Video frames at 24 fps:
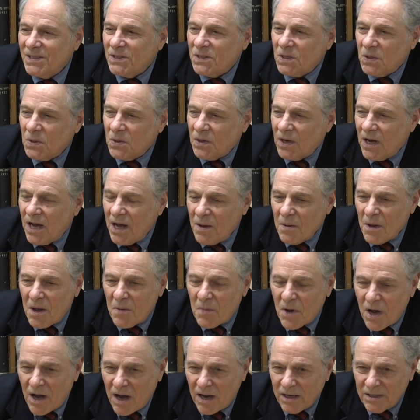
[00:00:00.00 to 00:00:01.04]
so I,
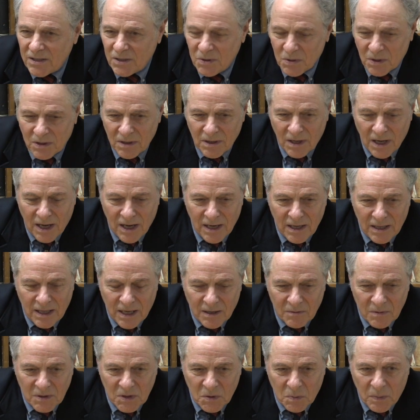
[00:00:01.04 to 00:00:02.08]
am a high-strung guy in
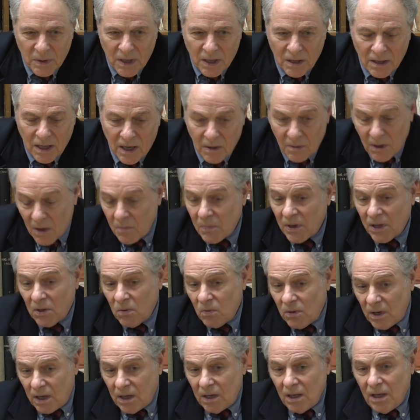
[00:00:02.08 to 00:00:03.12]
that respect. And and by the
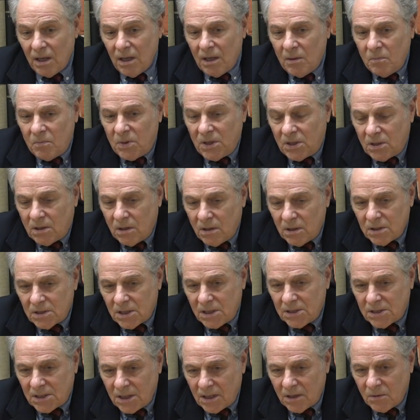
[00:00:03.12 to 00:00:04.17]
way, because
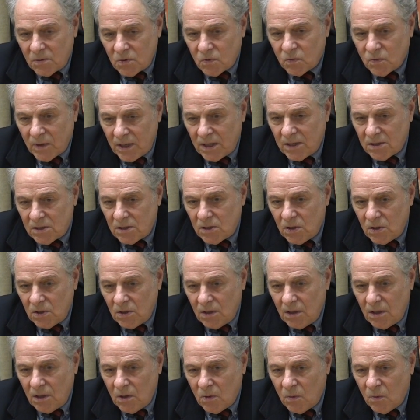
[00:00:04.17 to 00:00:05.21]
I said I was raised,
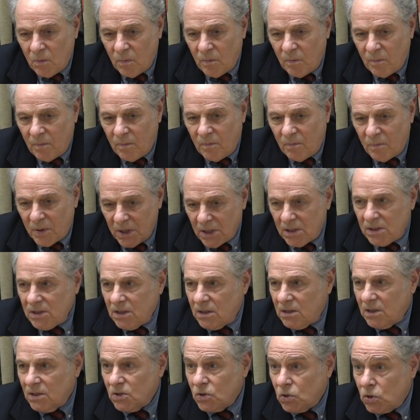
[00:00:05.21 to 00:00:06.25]
you know,
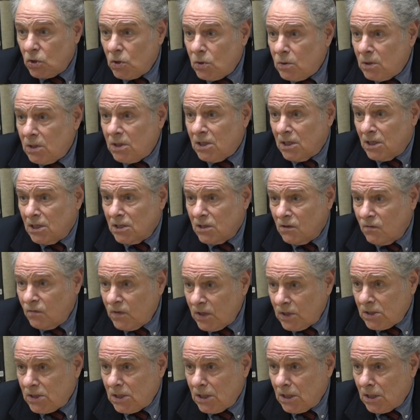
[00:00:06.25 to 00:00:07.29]
building things, doing things,
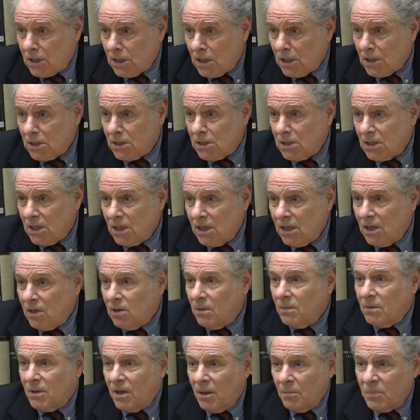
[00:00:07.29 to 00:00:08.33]
fixing things, you
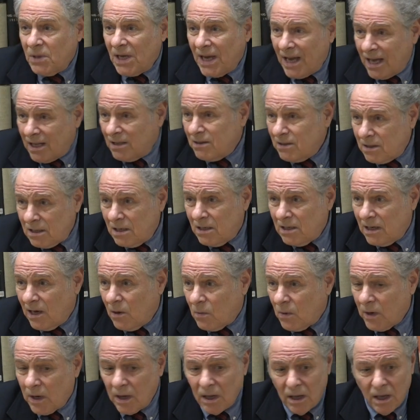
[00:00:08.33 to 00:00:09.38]
know, I'm talented in
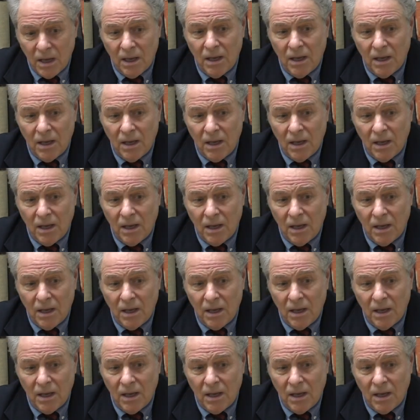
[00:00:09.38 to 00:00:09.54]
that way.